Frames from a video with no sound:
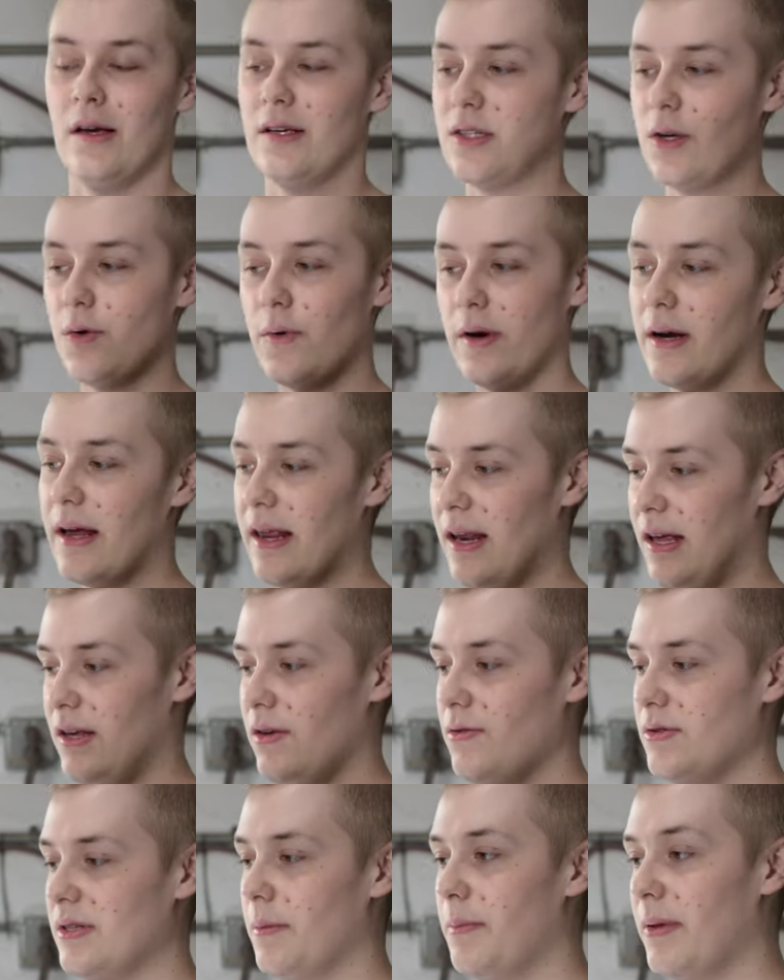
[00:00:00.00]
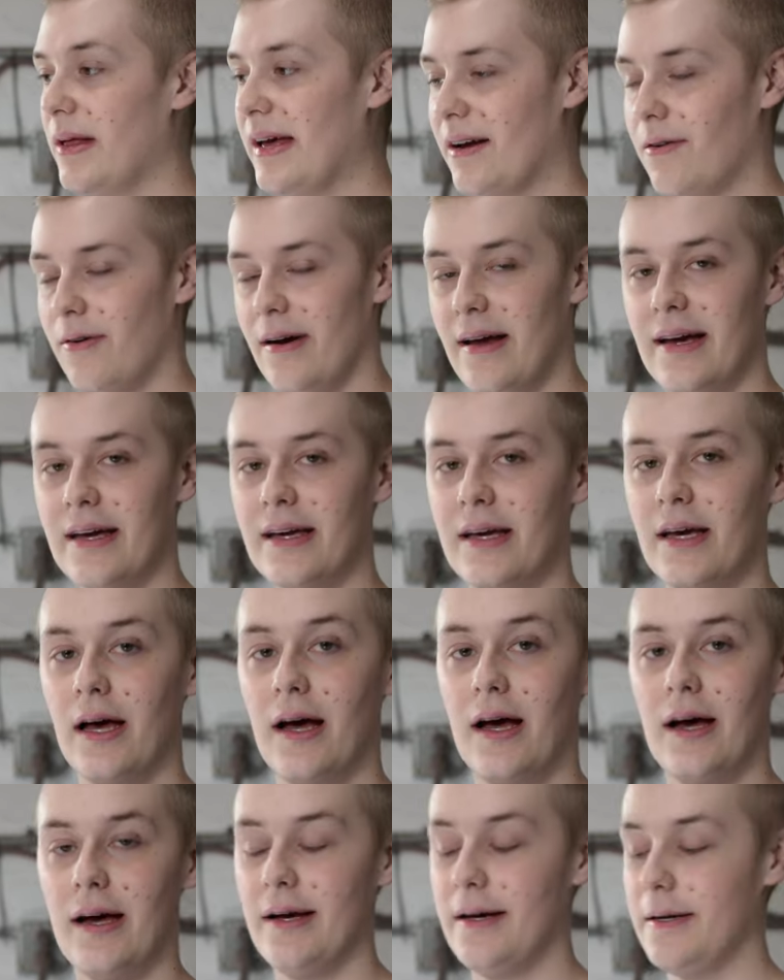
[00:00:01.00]
so we're gonna use the black rack.
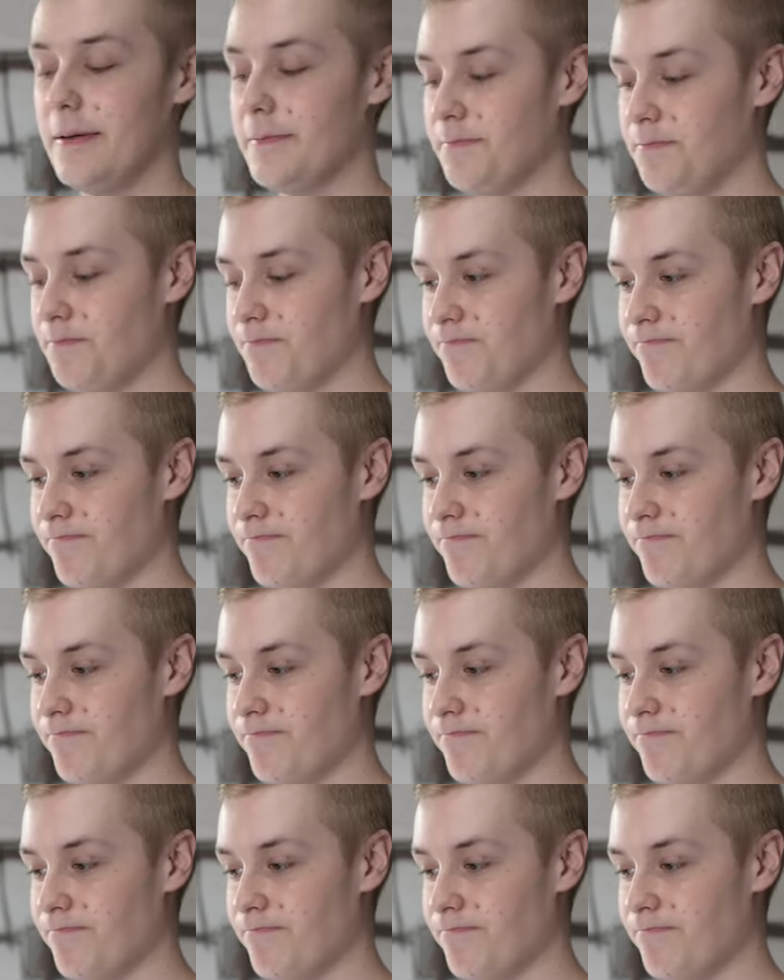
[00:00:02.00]
Um,